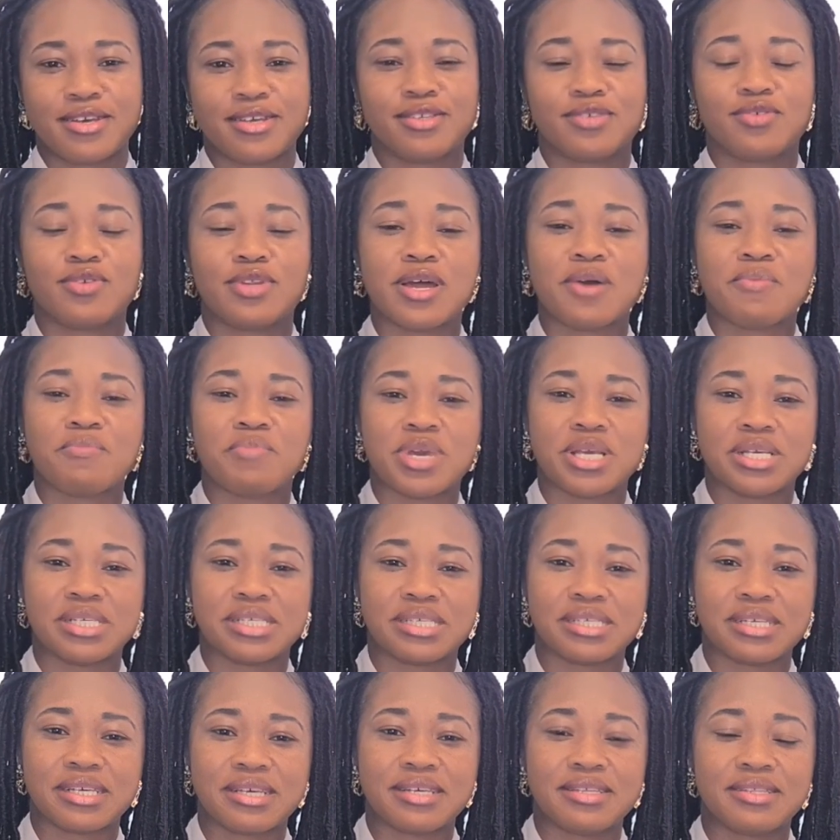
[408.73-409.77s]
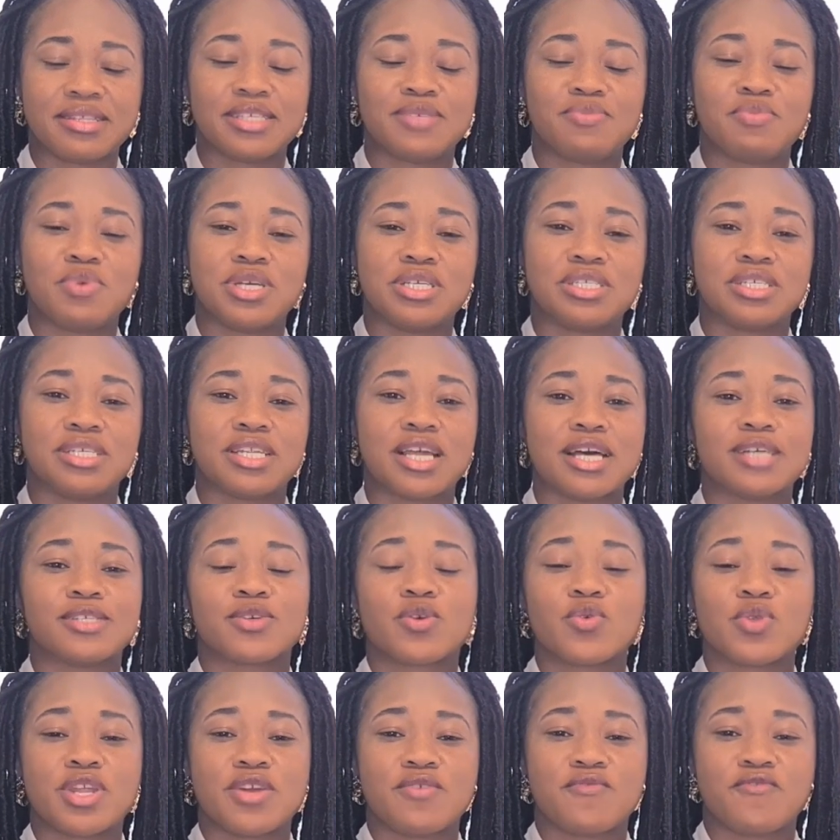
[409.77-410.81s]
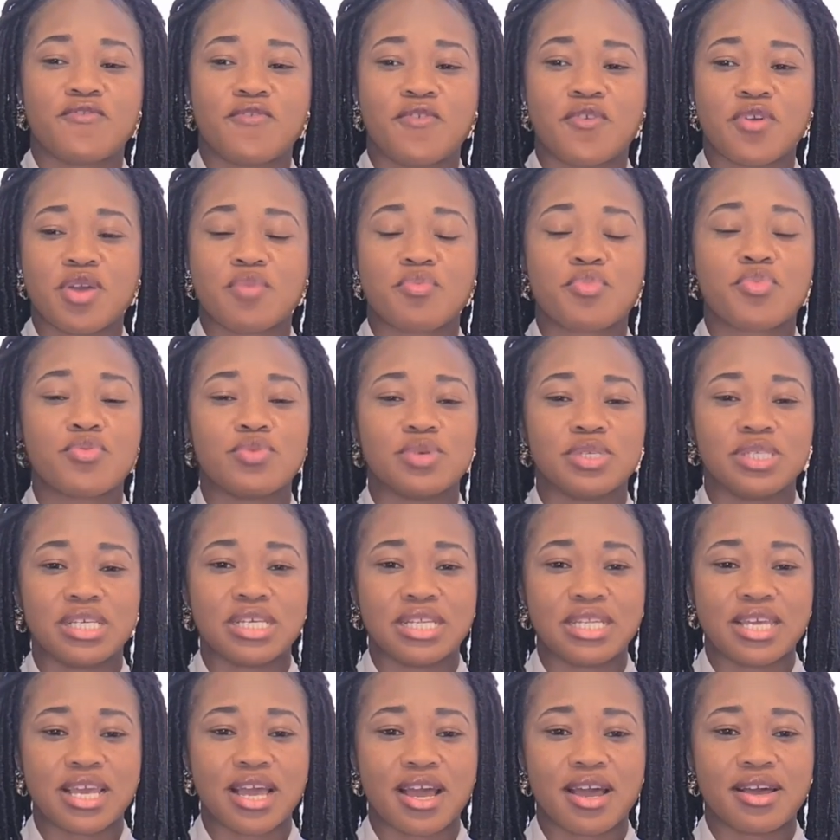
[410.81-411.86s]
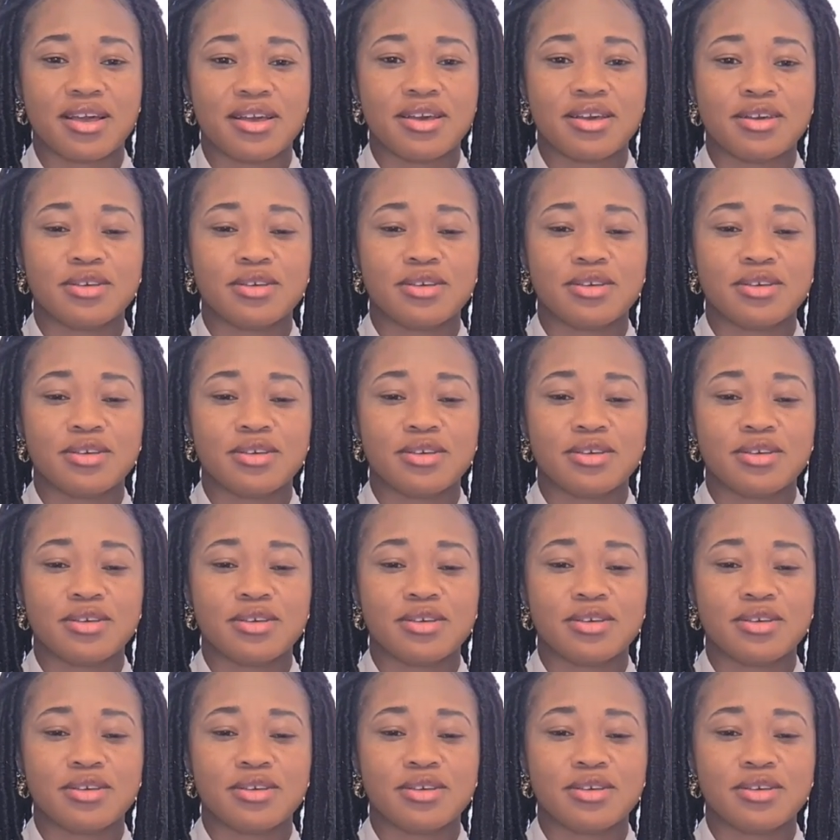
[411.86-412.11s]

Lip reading: So that means this patient has gone in for a procedure.